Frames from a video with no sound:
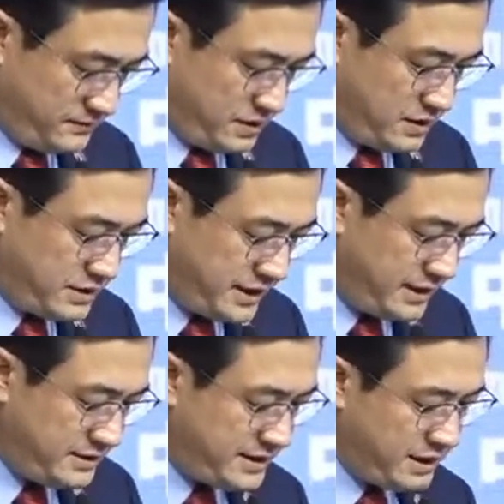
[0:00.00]

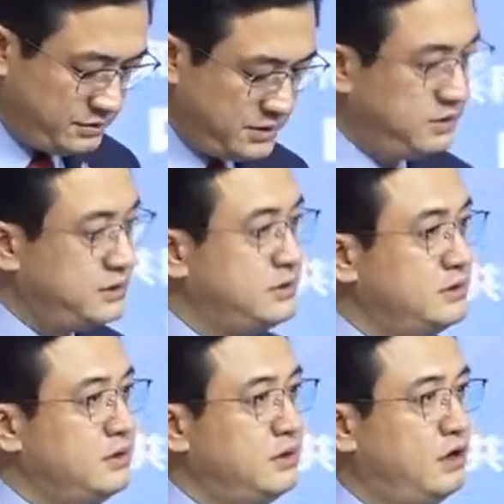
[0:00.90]
10,000
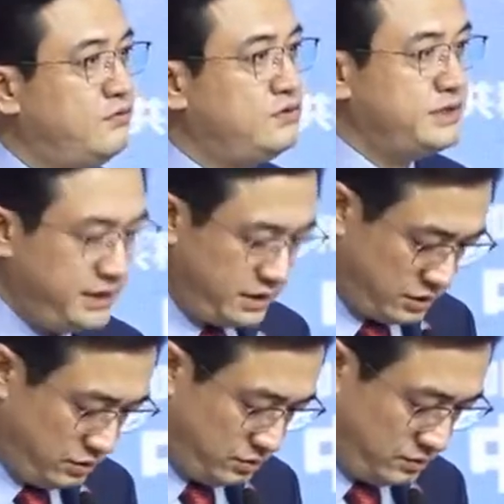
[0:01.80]
of
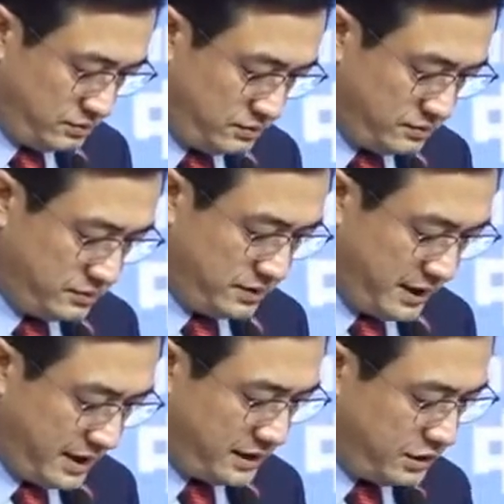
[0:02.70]
technical
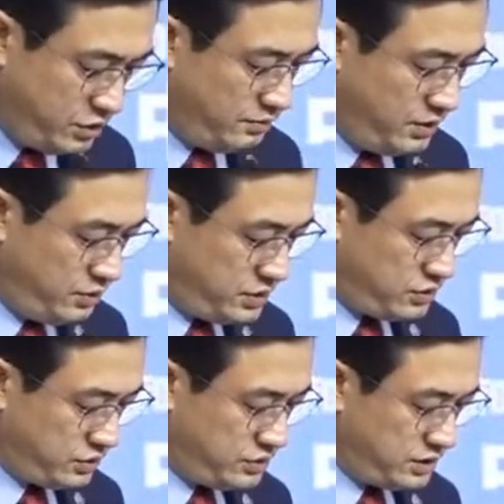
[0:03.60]
and human
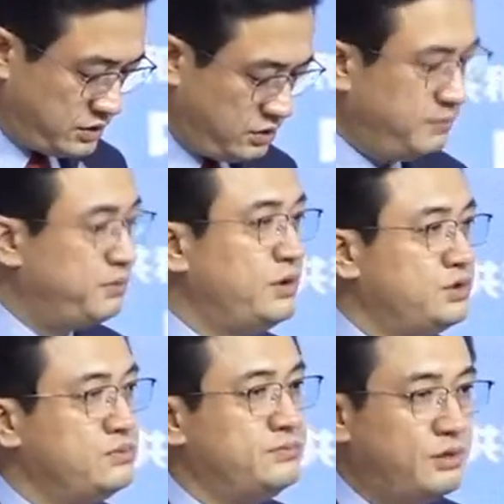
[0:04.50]
resources
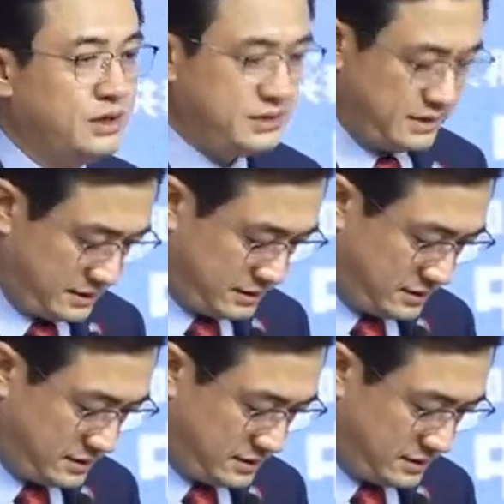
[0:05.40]
cooperation projects,